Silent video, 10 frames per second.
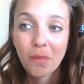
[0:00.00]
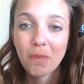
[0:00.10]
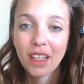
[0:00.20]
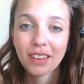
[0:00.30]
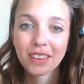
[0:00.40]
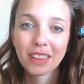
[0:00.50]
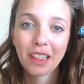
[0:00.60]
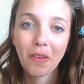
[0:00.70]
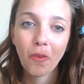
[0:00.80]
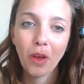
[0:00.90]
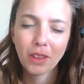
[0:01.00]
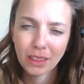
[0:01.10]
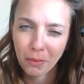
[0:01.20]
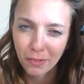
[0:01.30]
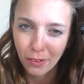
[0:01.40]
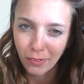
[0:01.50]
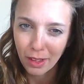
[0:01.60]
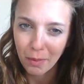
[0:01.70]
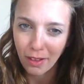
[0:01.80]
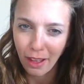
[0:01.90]
because what some of you
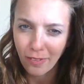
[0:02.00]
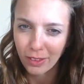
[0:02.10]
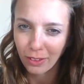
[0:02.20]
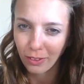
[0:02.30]
feel about lavender